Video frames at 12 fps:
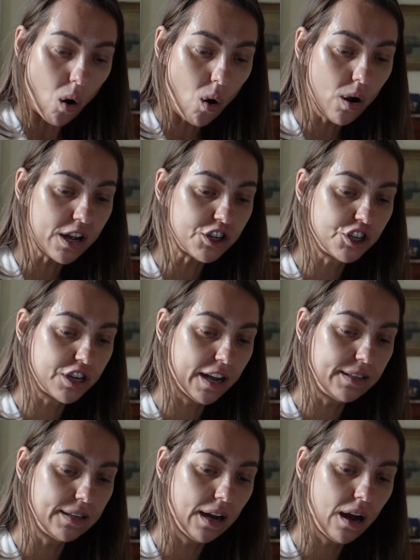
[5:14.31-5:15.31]
On
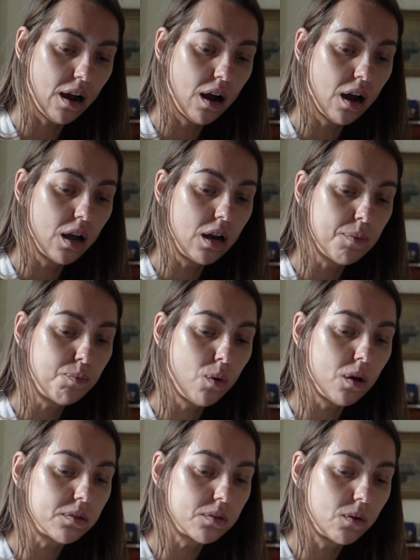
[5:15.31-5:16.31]
achète les
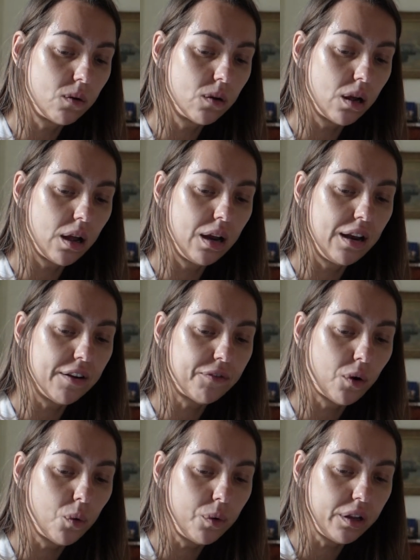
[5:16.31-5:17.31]
poissons, les
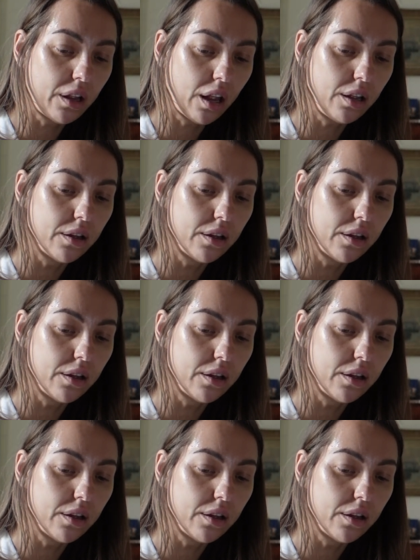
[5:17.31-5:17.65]
fruits